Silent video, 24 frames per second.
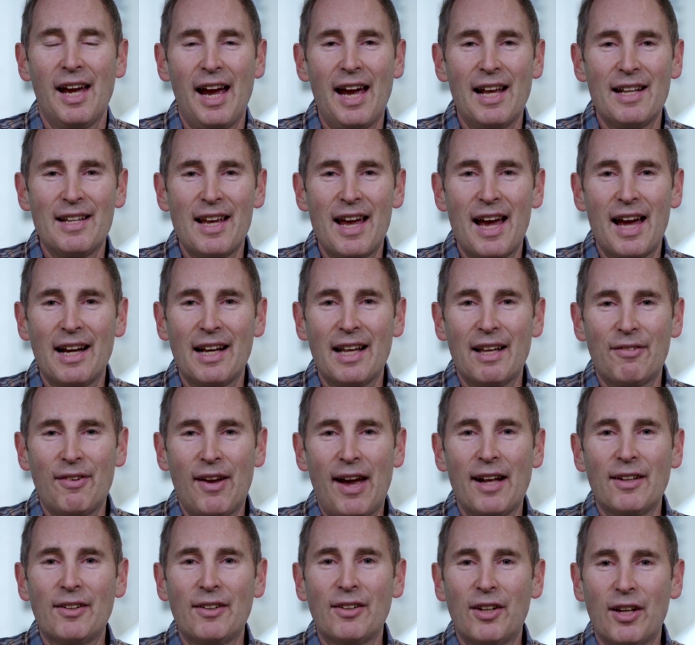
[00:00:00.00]
and yet have
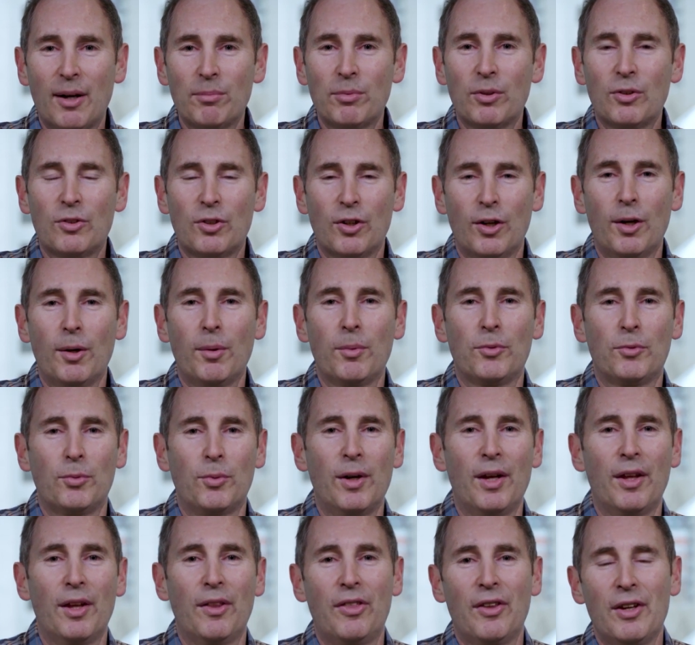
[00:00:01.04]
had to come to terms
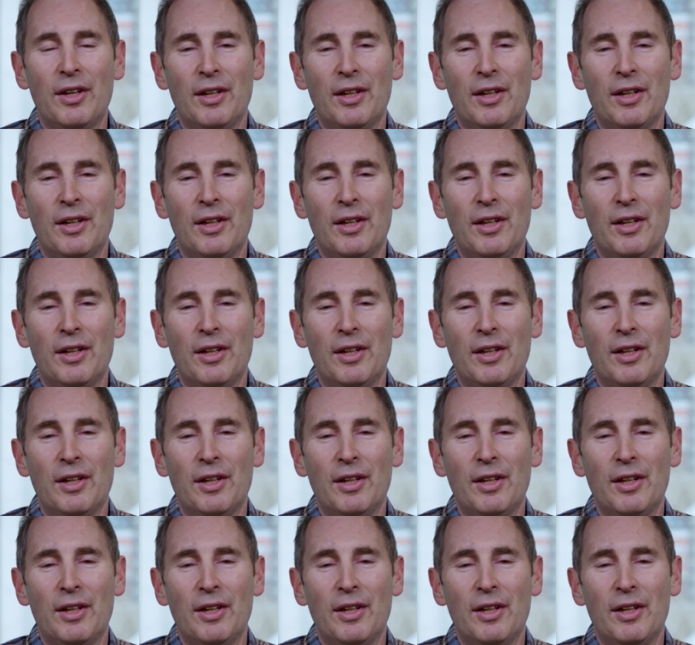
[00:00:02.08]
with